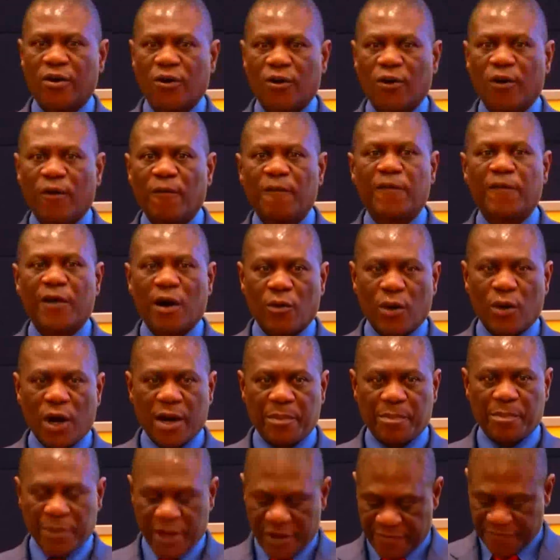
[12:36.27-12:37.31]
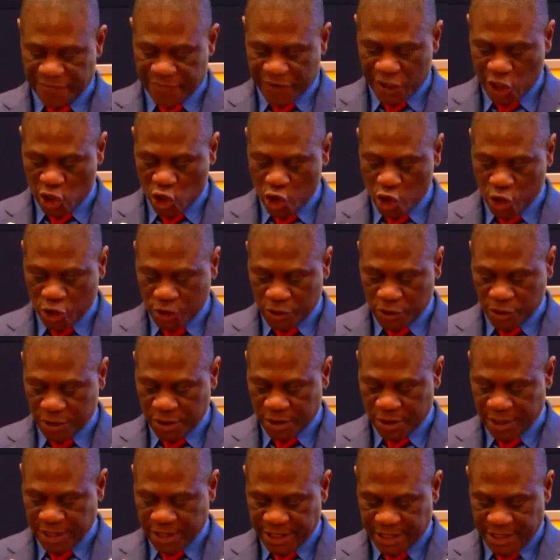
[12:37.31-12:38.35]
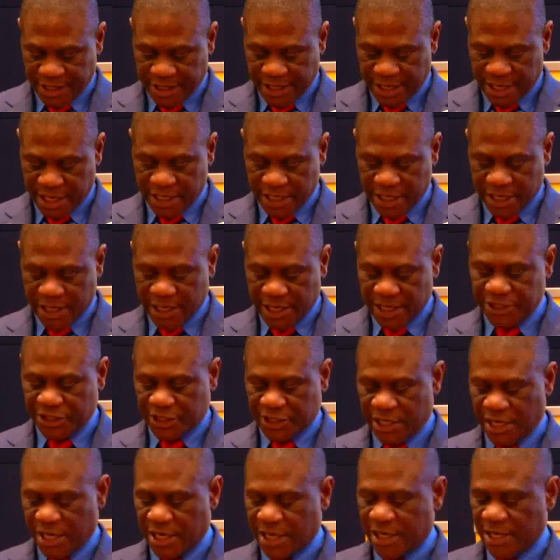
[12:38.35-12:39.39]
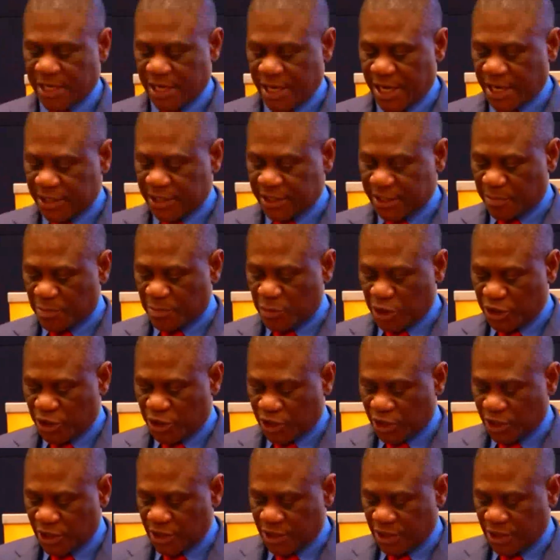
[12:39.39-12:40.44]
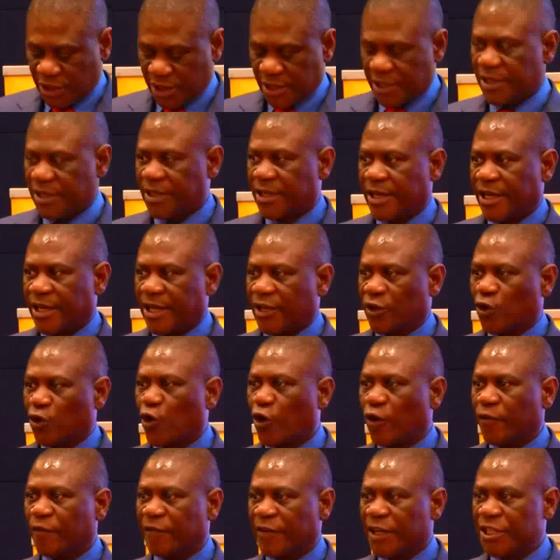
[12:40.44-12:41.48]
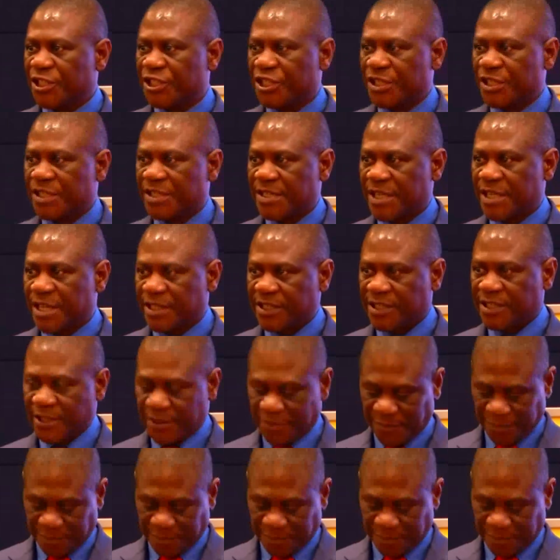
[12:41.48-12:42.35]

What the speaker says: of our pavilion at the National Exhibition and Convention Center.